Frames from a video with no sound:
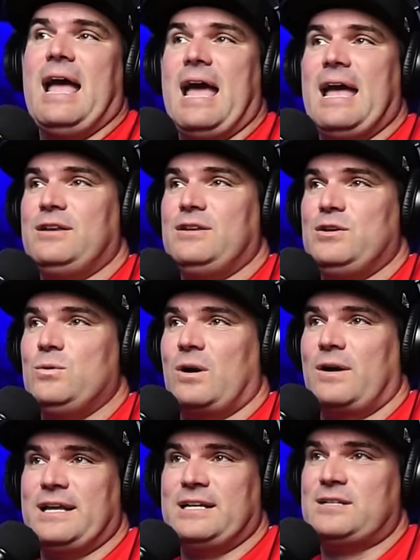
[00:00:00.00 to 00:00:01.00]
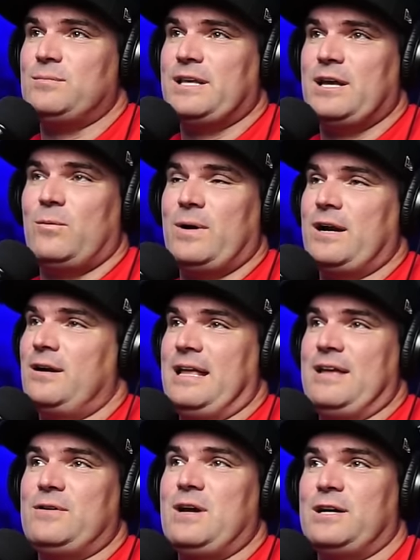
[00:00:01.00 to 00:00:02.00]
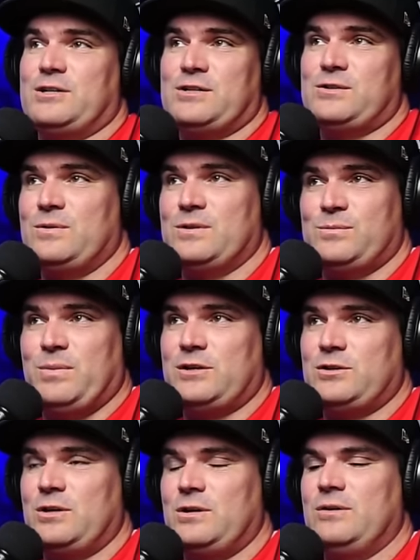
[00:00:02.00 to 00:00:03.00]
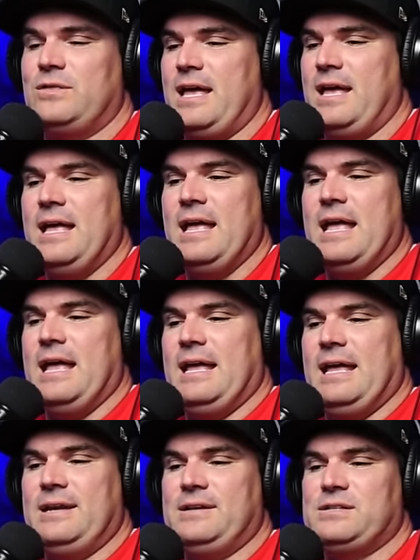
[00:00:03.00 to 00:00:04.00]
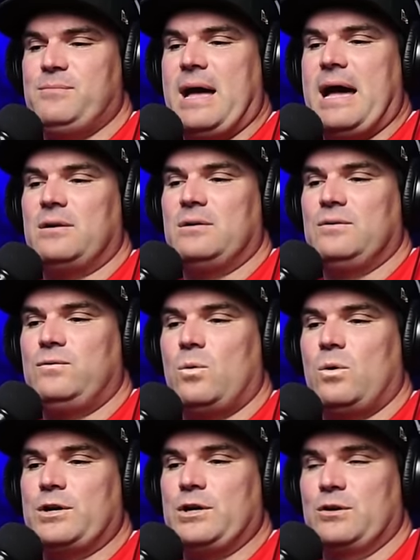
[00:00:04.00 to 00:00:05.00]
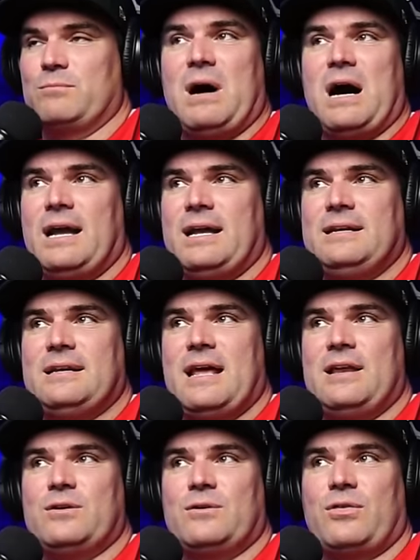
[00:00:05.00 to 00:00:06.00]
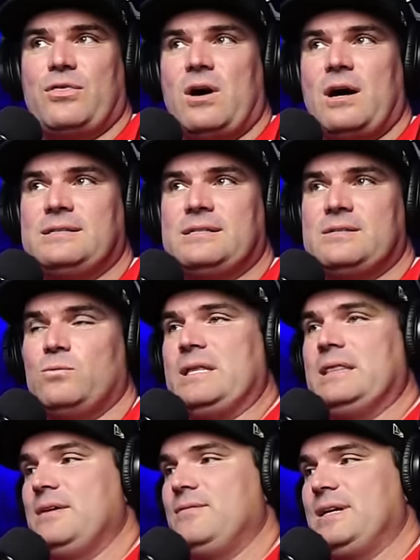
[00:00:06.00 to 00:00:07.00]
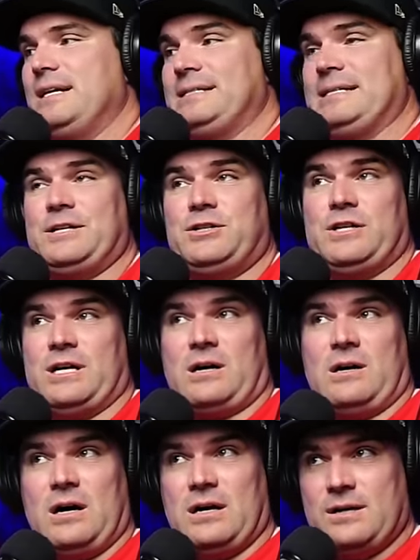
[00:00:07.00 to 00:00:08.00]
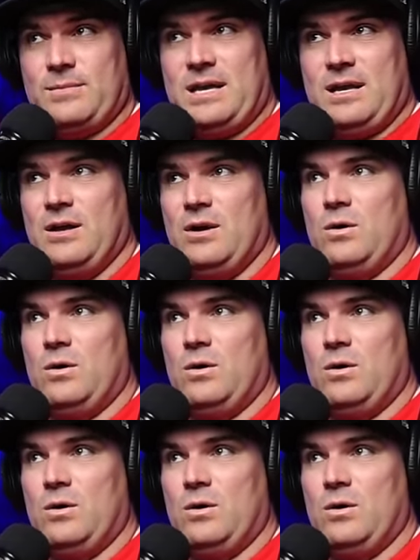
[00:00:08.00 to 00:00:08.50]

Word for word: And you are intimately aware, if not just through this picture, that it is a battle for your mind and your thoughts. We live in an attention economy